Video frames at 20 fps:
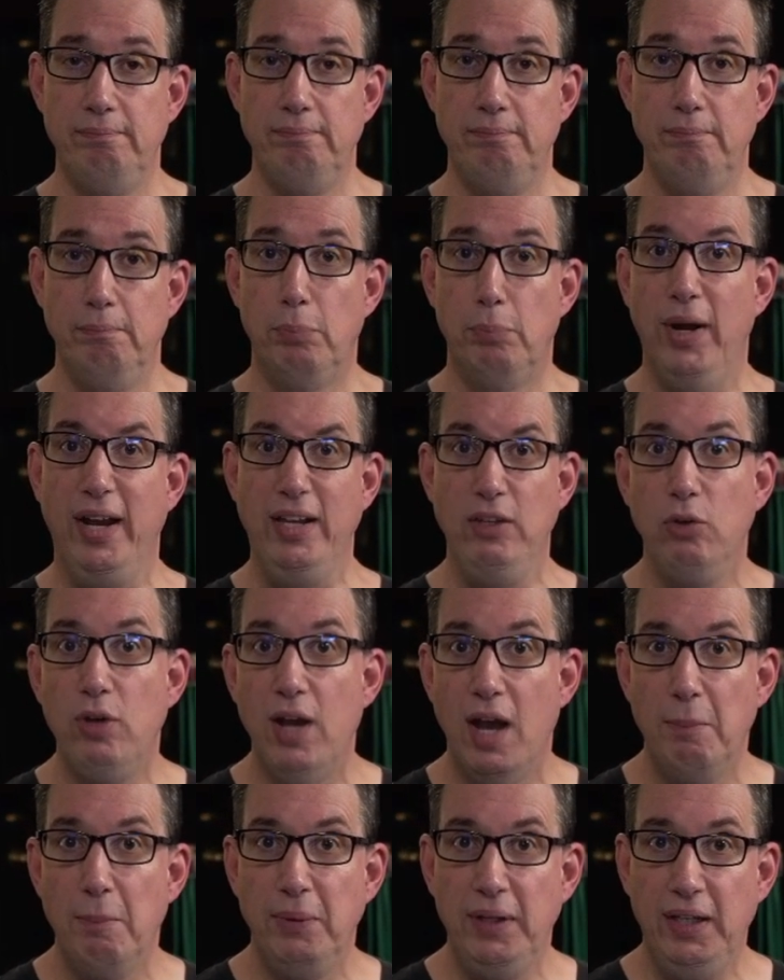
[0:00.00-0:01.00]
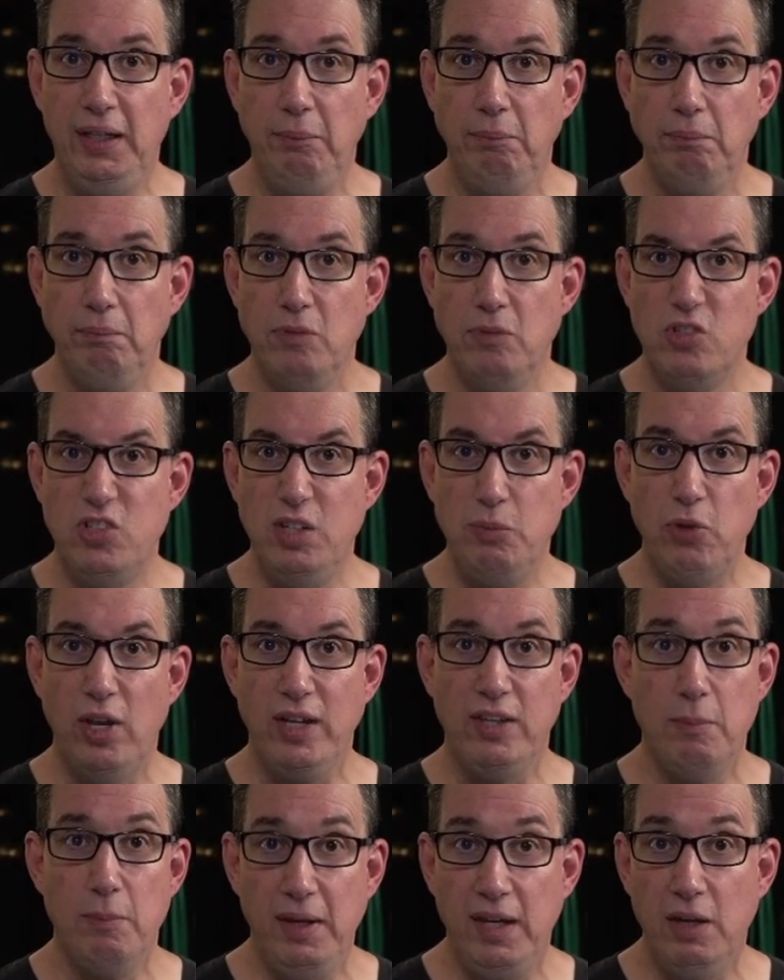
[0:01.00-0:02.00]
brand new company, seems like
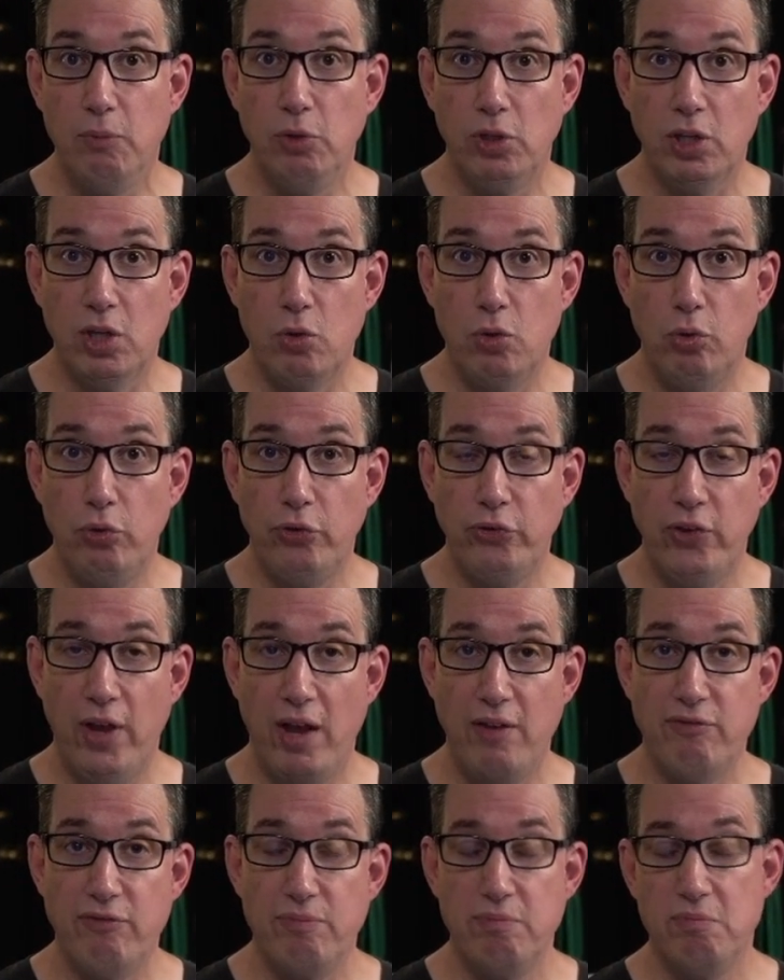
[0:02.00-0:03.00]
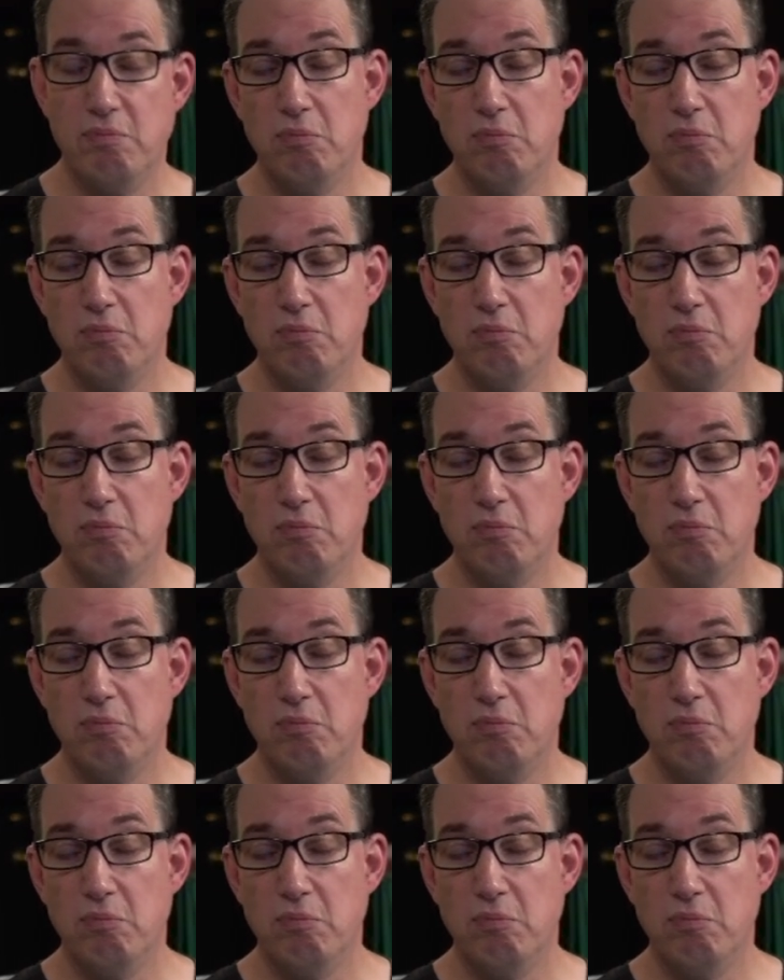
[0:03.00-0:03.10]
they're making really cool stuff.